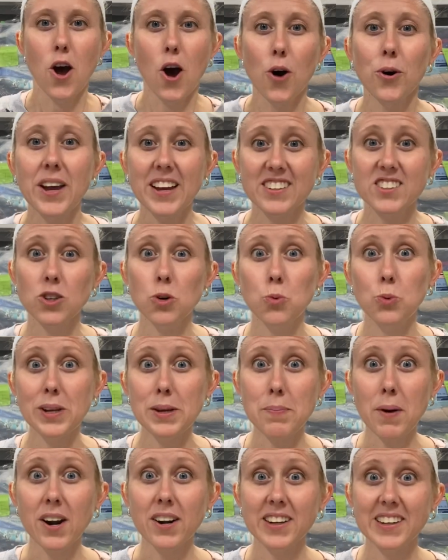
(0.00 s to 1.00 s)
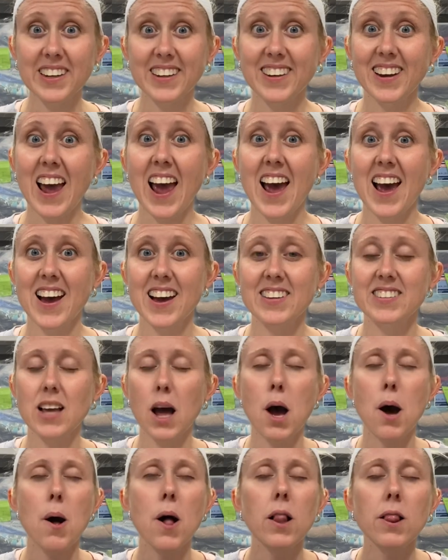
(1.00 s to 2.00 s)
Okay, so We Bargain has
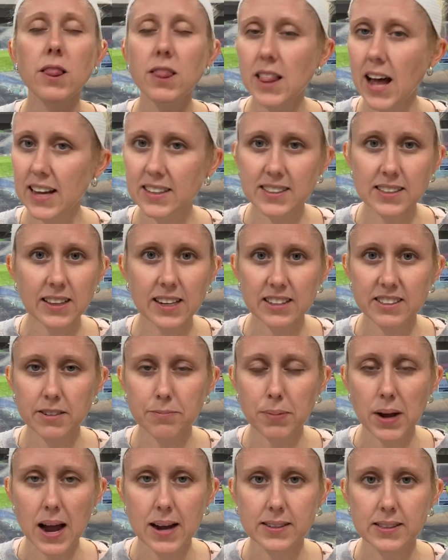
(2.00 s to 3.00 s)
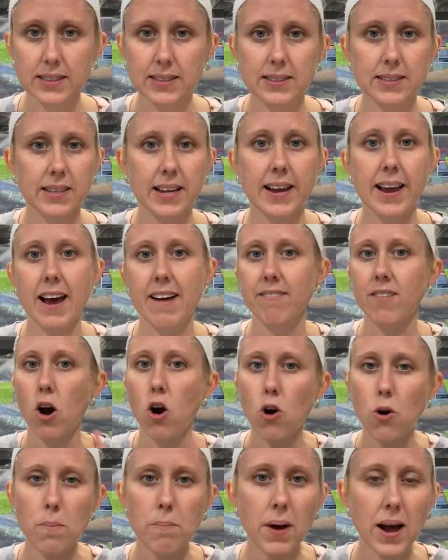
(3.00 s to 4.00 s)
lots and lots of boxes. They have
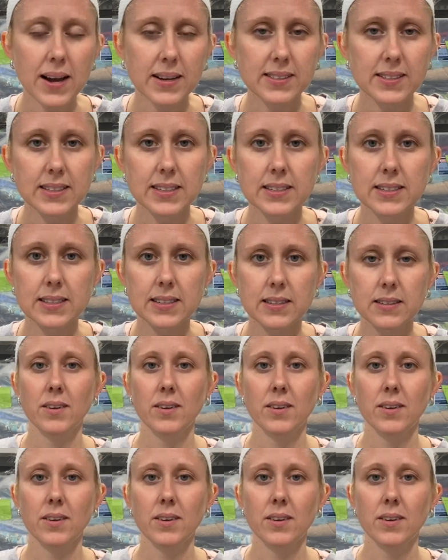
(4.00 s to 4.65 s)
home boxes,